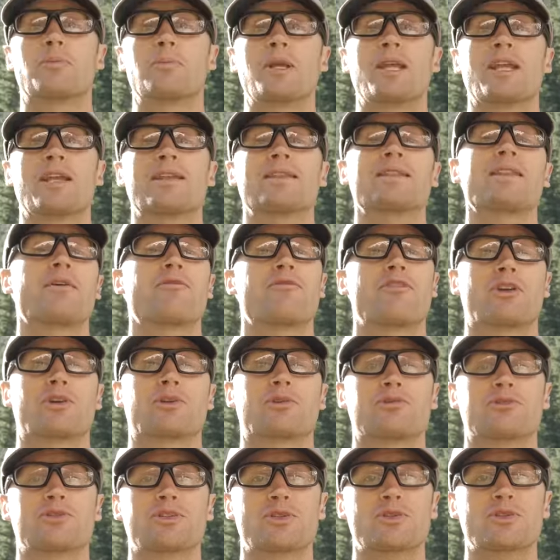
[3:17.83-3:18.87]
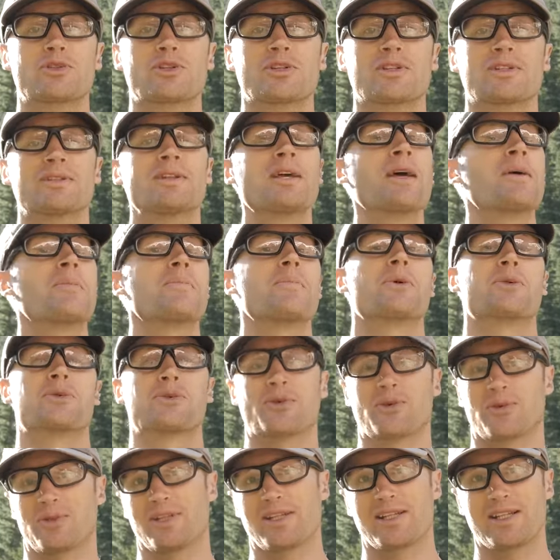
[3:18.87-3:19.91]
me, that Federal Fusion, most
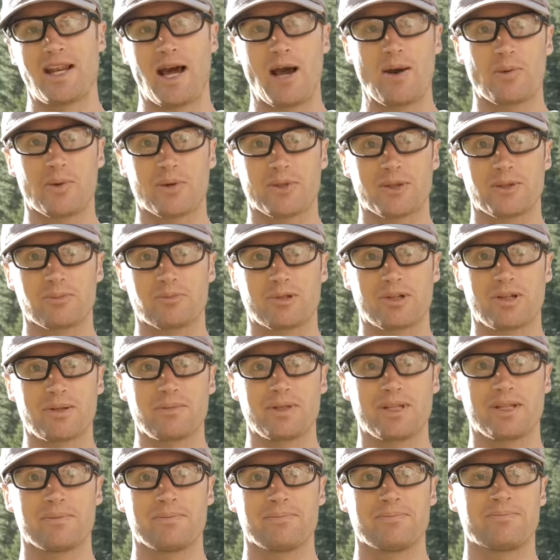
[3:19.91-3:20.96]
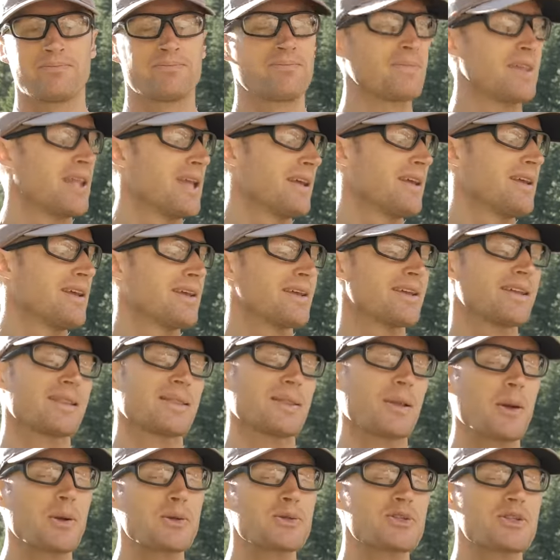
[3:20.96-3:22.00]
certainly not worth the premium,
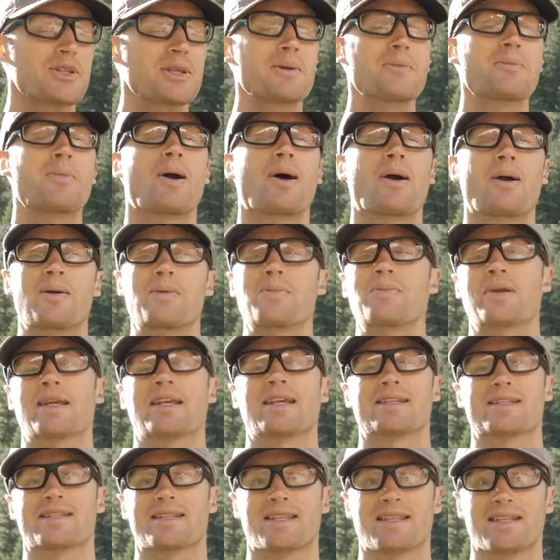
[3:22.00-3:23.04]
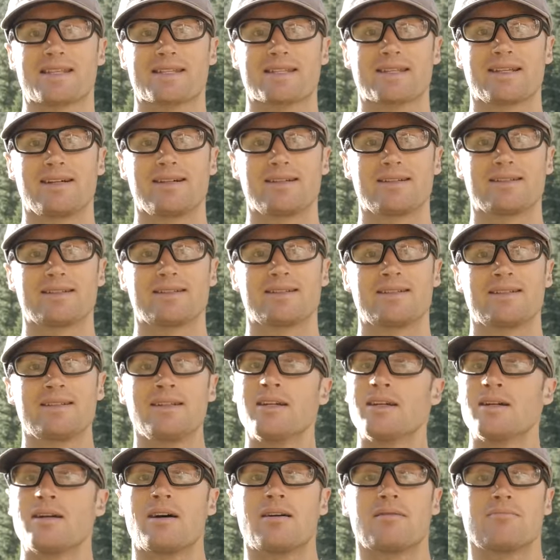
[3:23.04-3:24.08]
largely in part because of this gun.
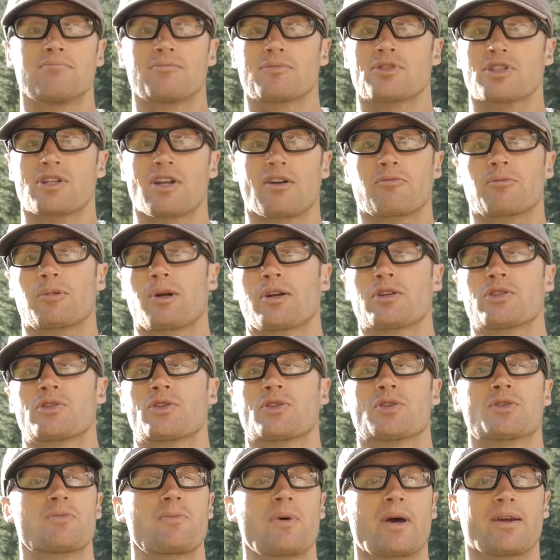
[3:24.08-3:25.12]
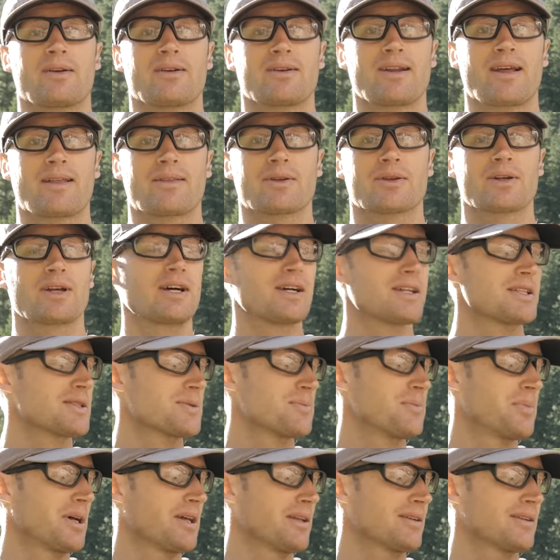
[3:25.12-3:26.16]
Stuff probably shoots better in other guns,
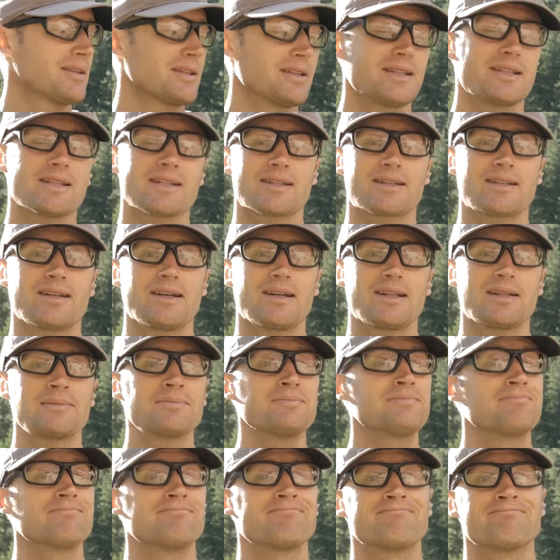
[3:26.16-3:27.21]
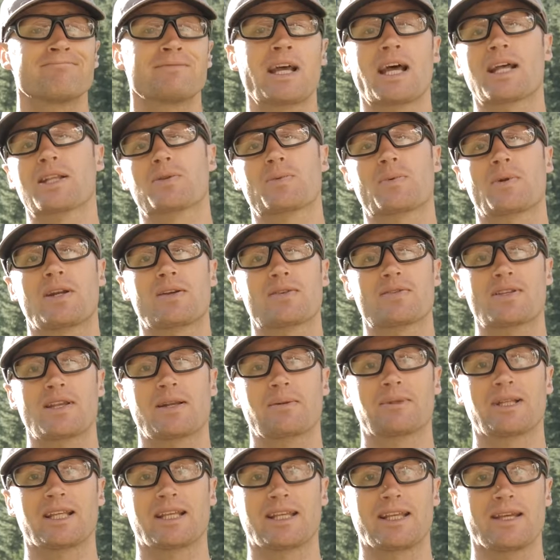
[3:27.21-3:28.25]
but in this gun, that's what I was
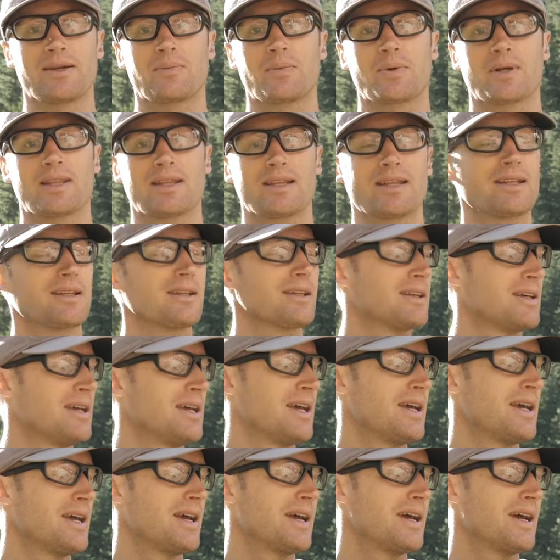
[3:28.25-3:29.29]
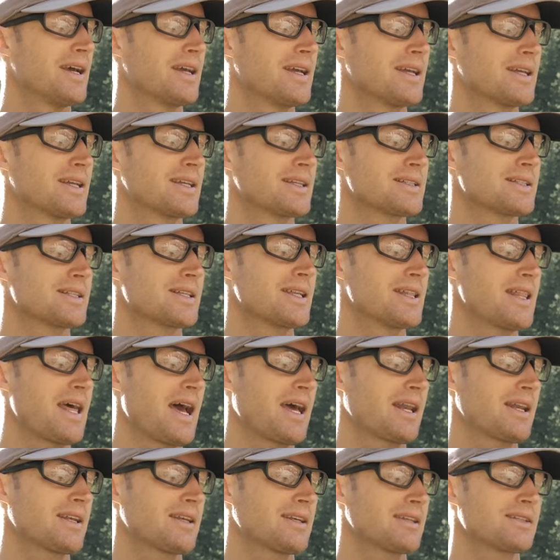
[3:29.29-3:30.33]
able to get with it. And to
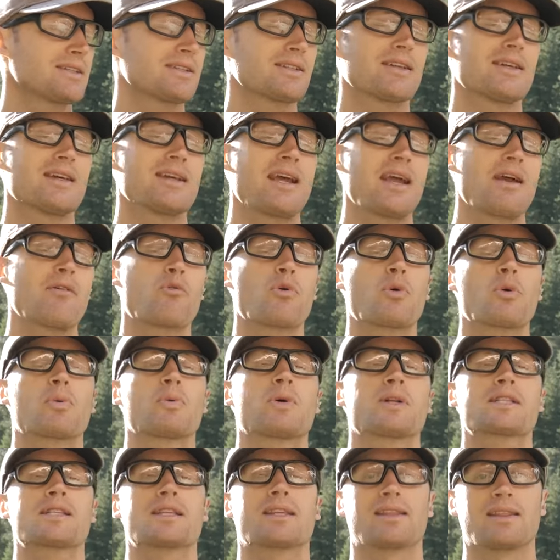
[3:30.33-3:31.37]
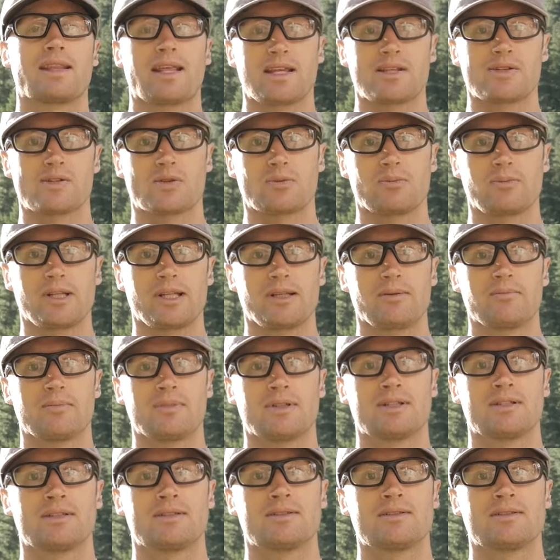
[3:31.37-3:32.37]
that end, everyone wants a laser beam.